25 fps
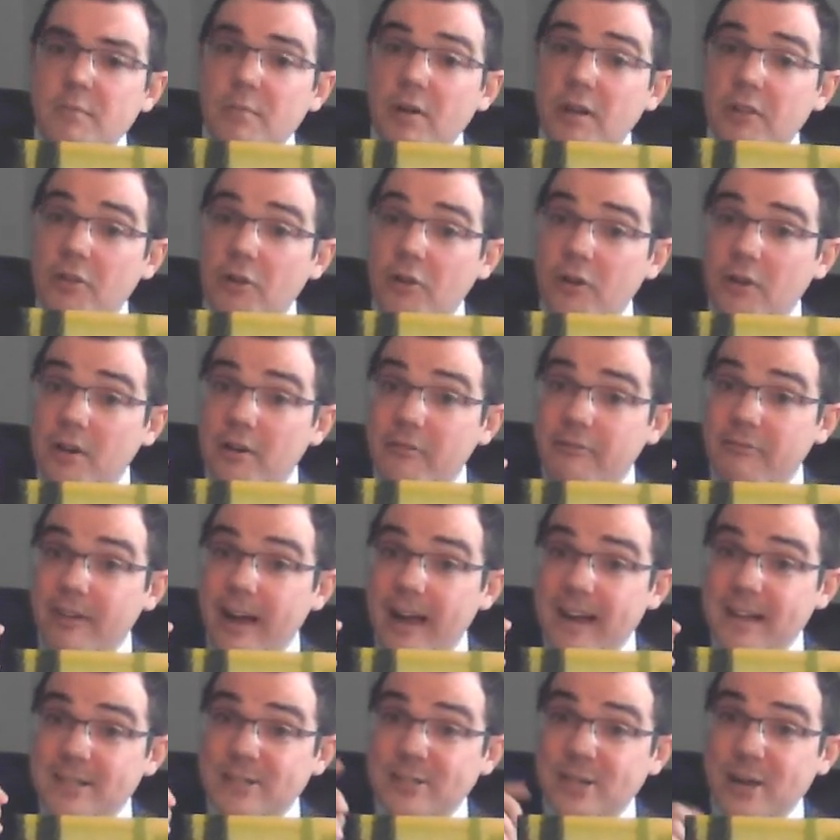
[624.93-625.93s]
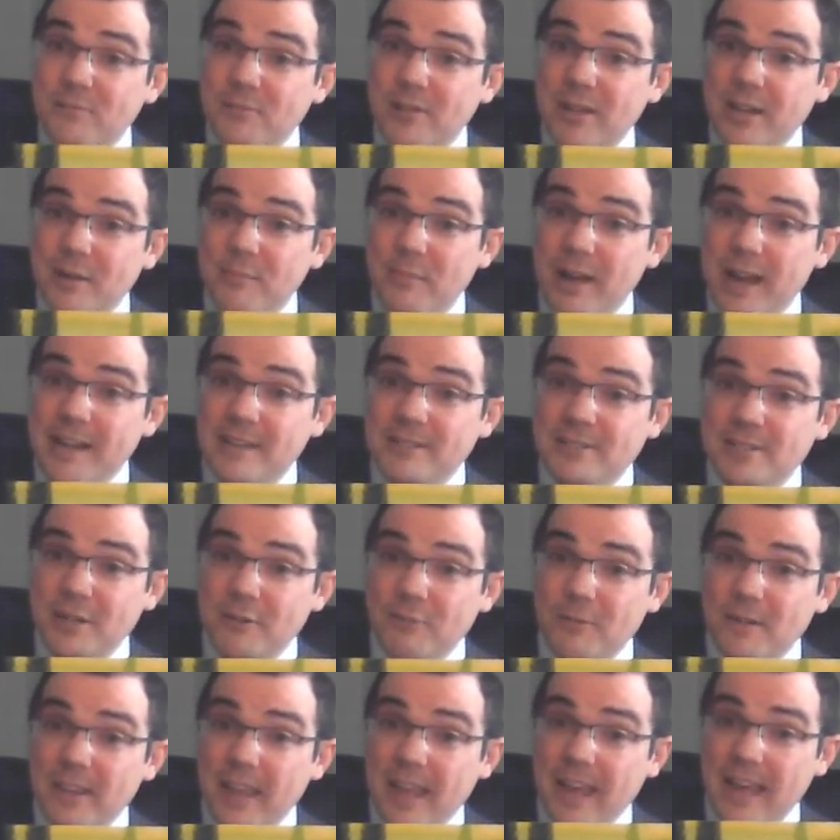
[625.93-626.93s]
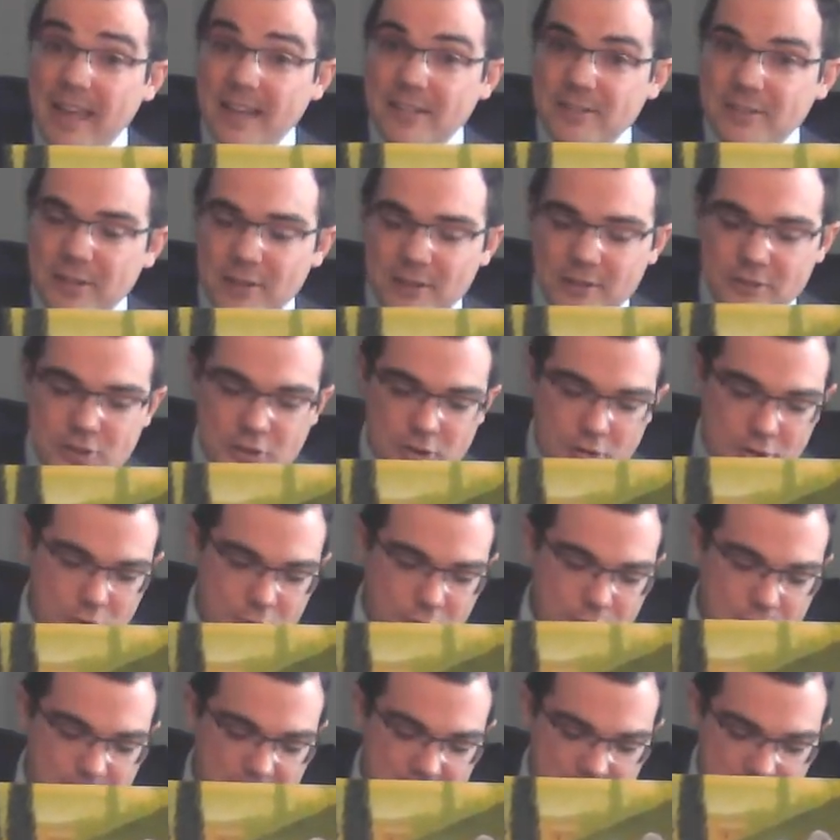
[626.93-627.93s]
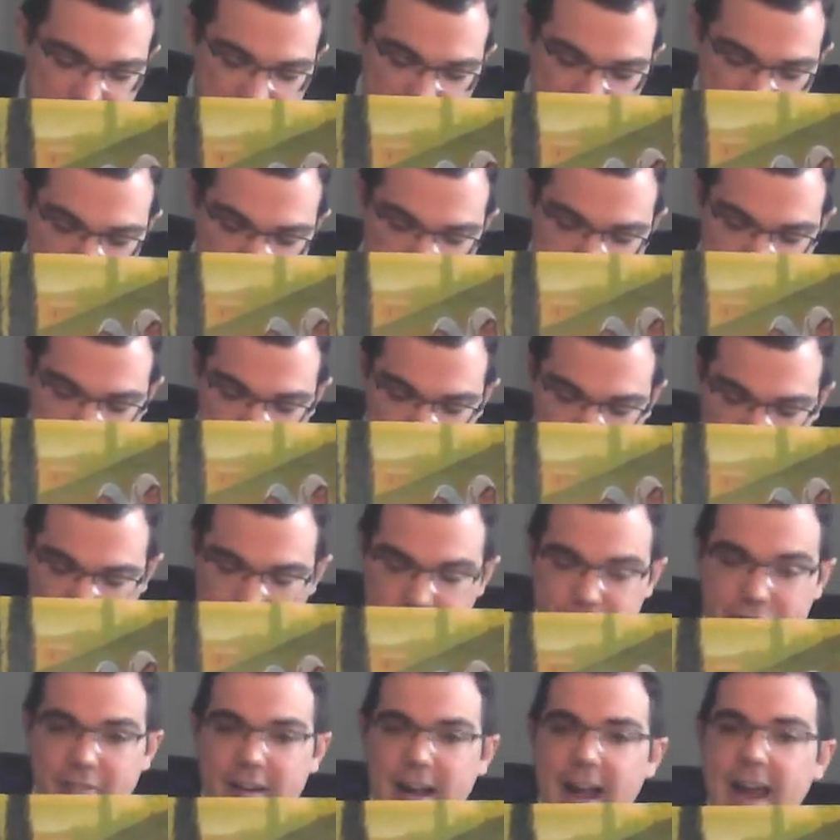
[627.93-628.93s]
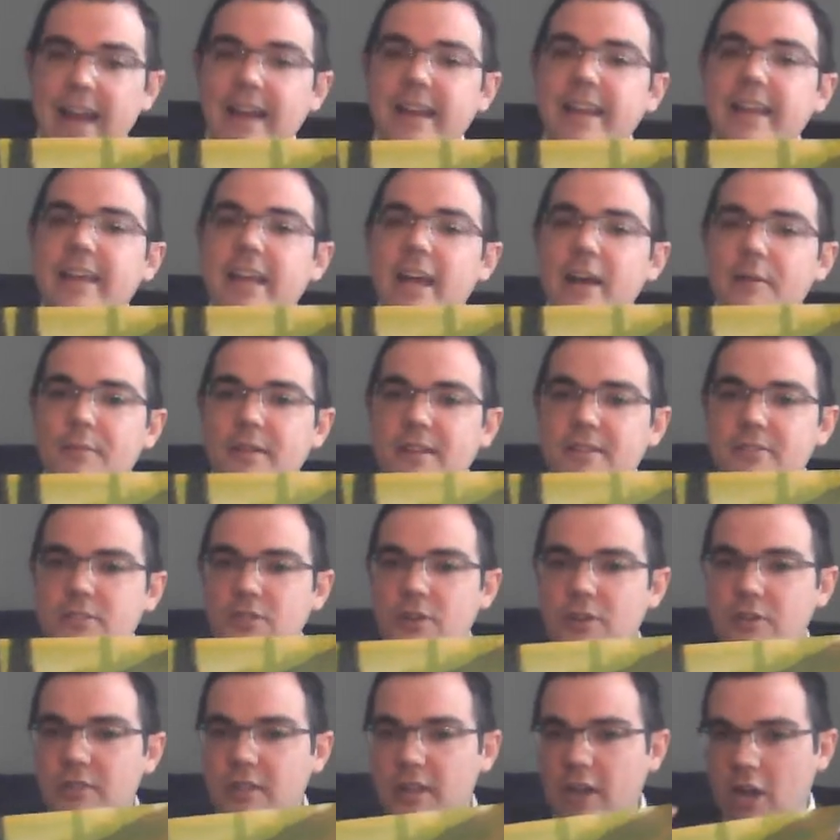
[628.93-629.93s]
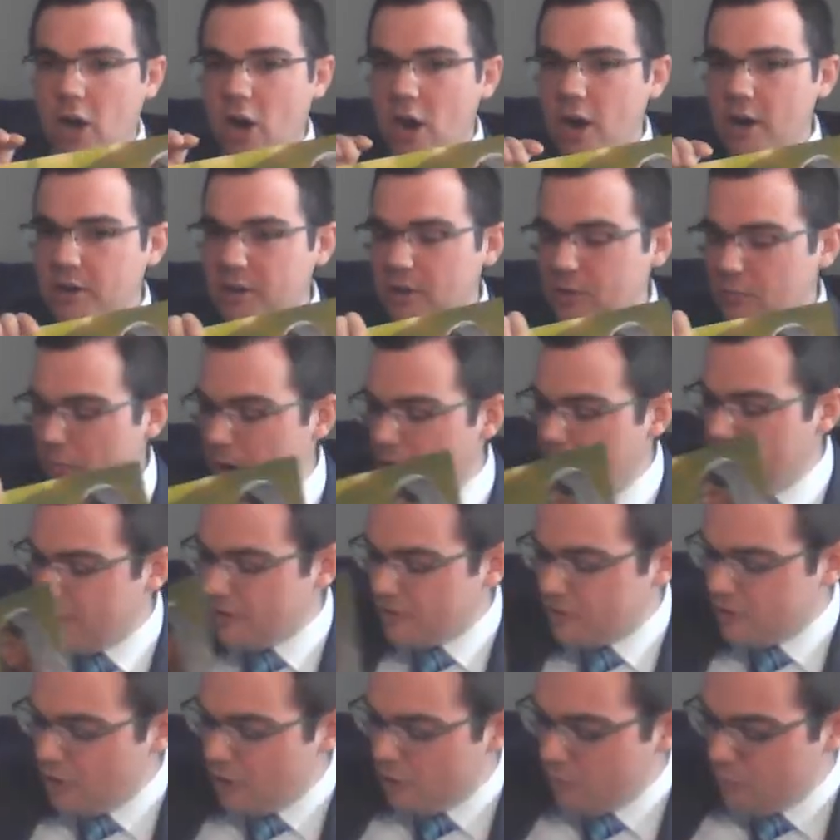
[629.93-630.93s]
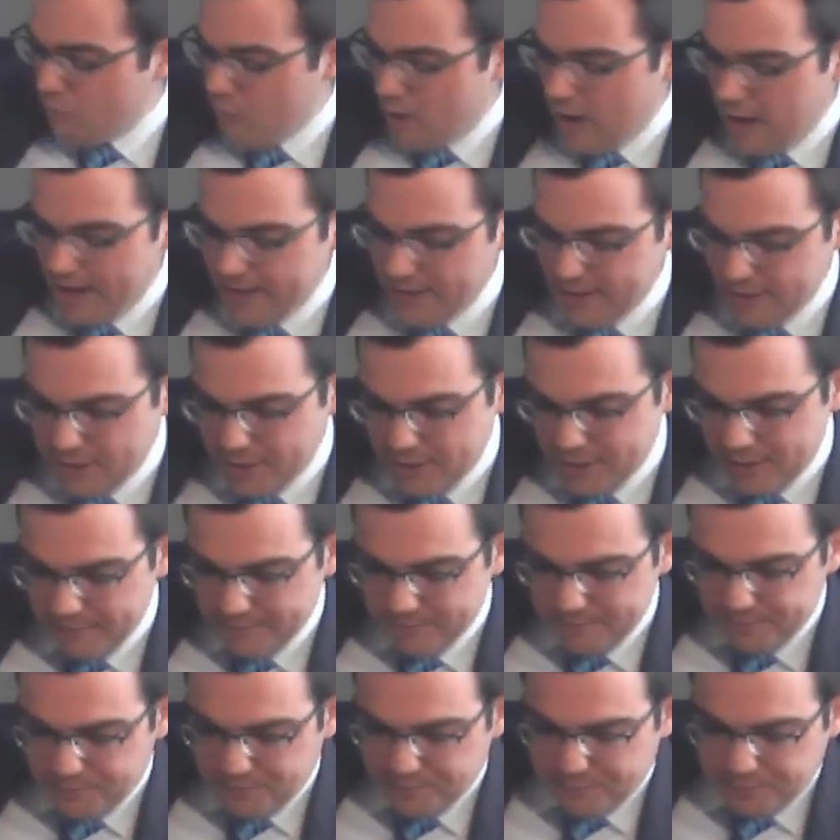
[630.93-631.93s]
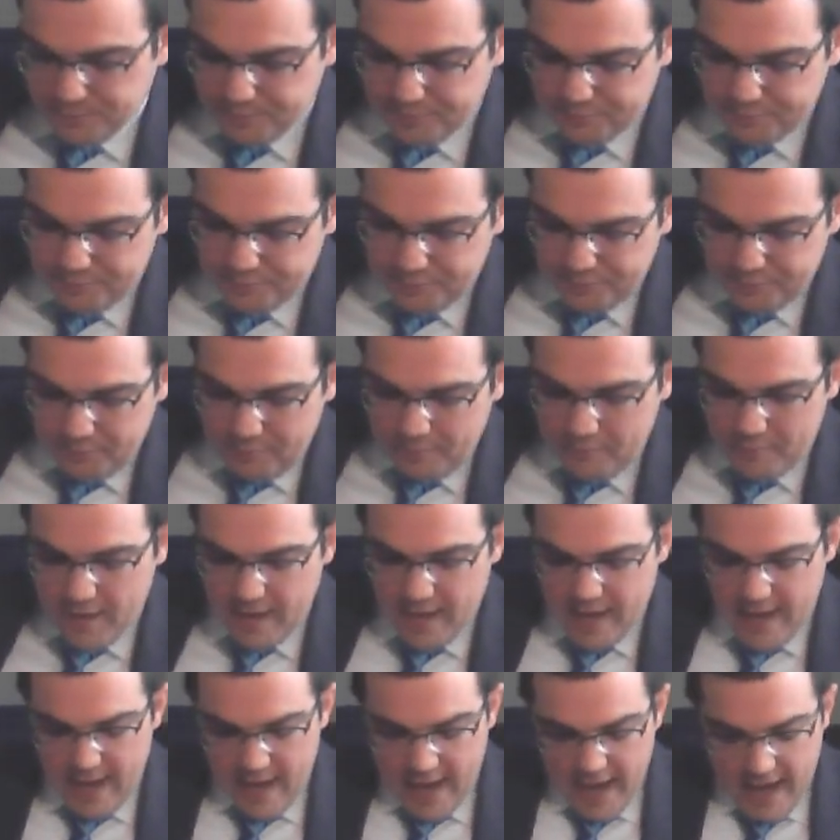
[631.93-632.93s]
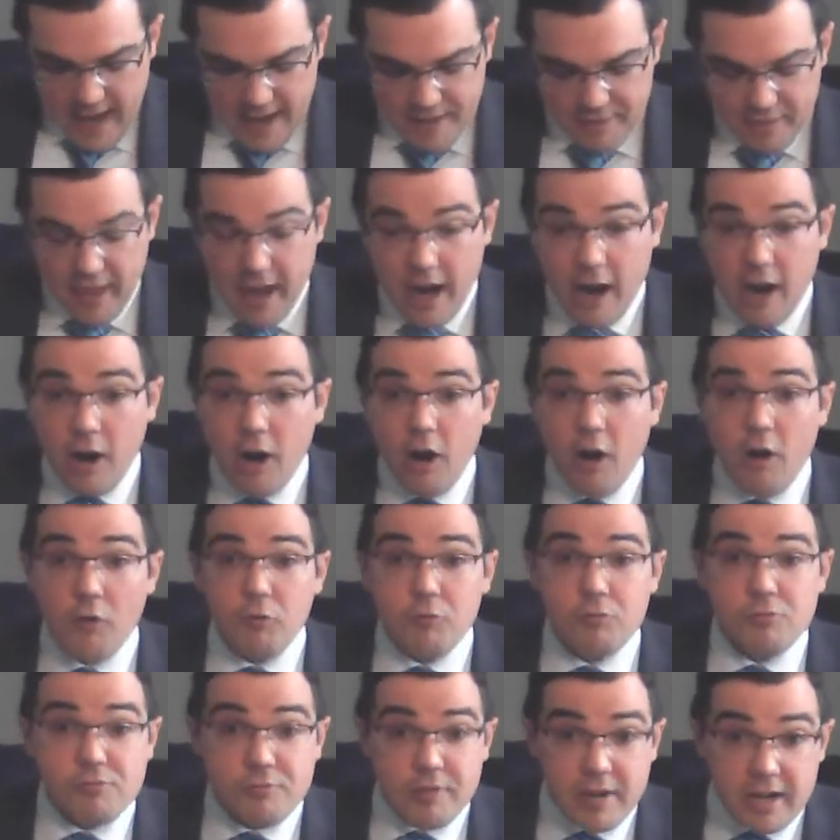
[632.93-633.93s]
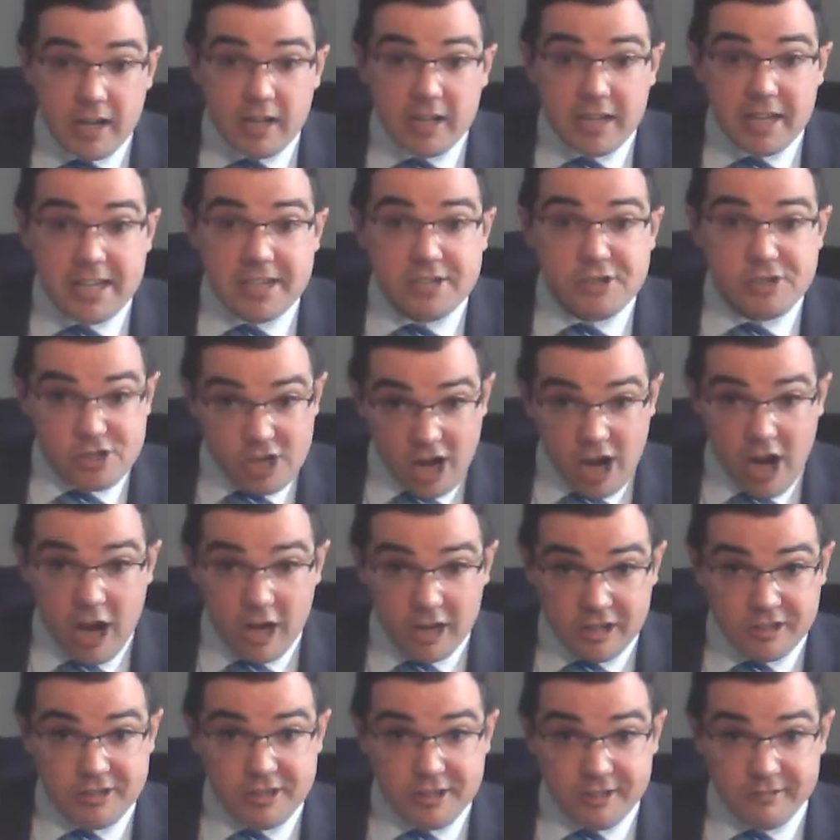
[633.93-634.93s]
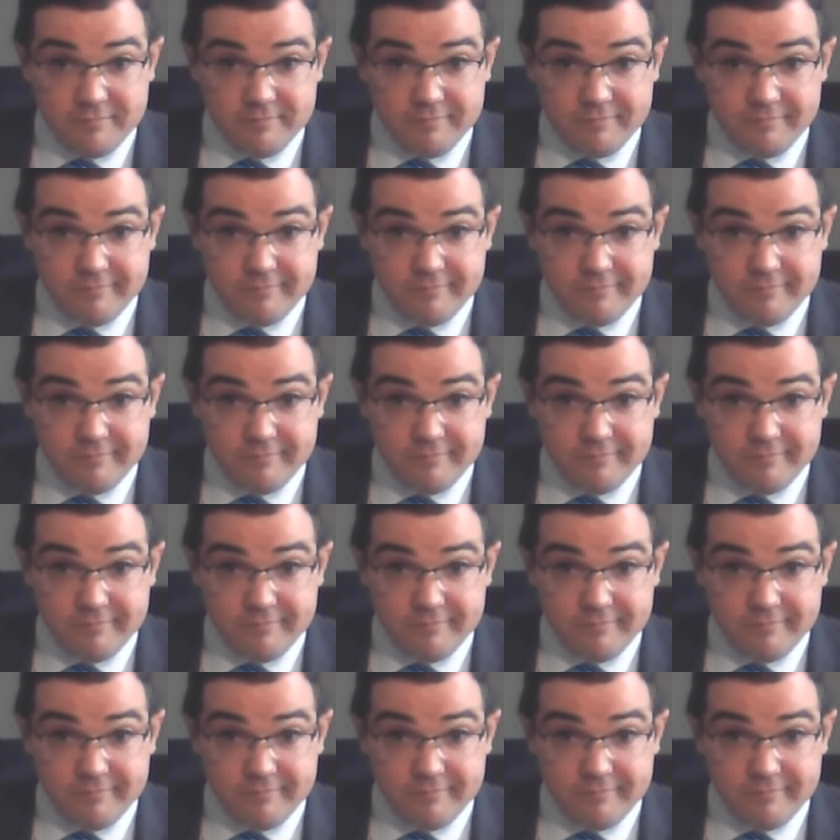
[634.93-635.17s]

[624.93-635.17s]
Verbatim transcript: But they're going to find something amazing when they get to the tomb. And so they finally come into the garden where the tomb was, and they're really shocked.